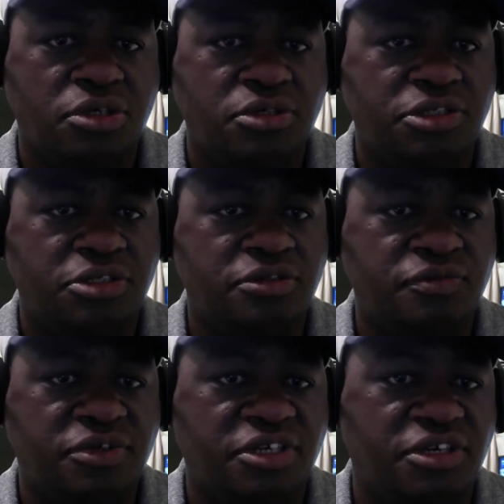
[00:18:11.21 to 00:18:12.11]

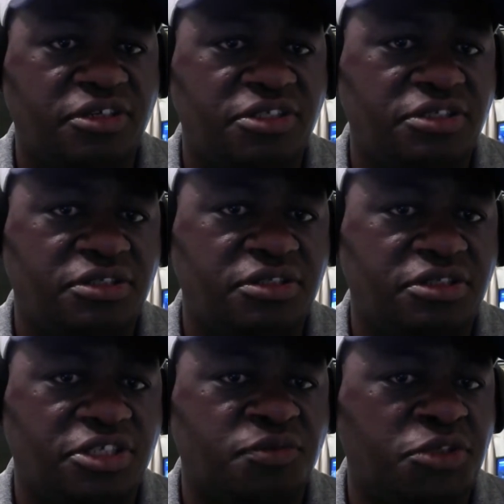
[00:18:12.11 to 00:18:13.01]
In
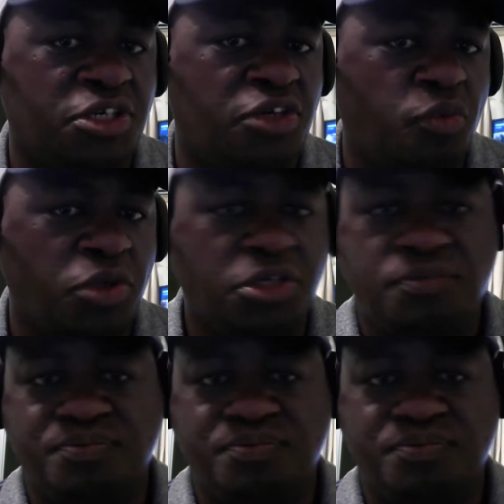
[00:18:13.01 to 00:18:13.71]
this particular week,